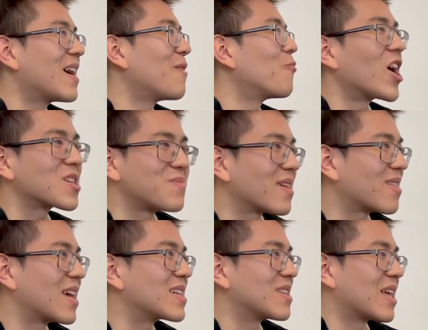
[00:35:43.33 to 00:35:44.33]
watch my
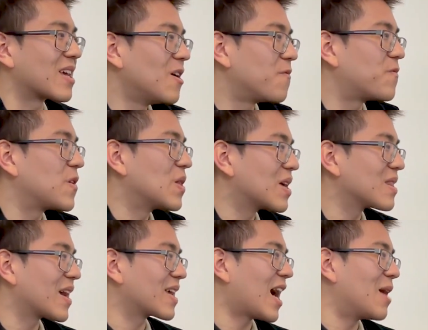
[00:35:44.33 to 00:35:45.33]
things and like feeling
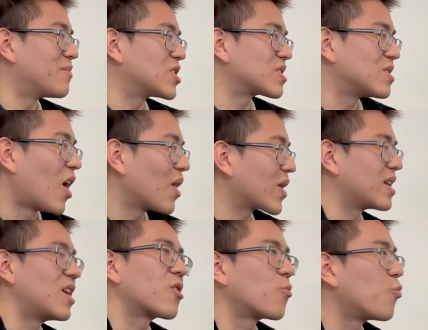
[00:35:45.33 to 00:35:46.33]
like I'm just not like
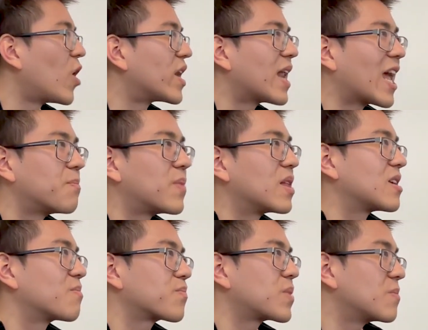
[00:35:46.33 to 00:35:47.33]
another 1 in 8
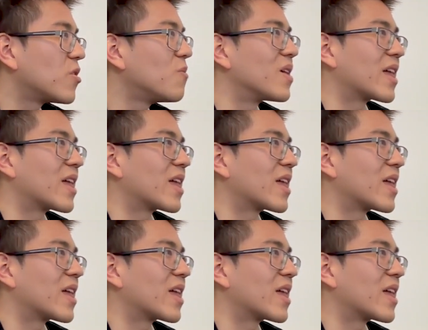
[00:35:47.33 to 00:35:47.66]
billion people,